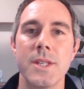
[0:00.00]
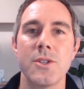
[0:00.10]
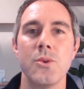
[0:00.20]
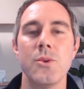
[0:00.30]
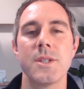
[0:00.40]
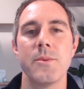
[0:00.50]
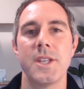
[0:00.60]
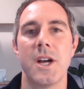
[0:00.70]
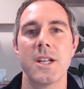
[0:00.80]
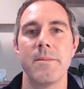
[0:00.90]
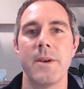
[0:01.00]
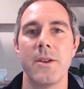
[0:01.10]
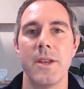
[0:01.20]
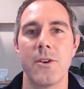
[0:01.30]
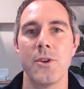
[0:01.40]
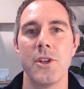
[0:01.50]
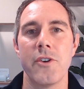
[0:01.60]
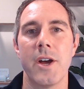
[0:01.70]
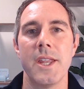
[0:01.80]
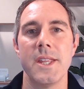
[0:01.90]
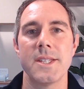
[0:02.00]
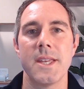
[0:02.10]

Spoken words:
the tools that we talked about earlier on in this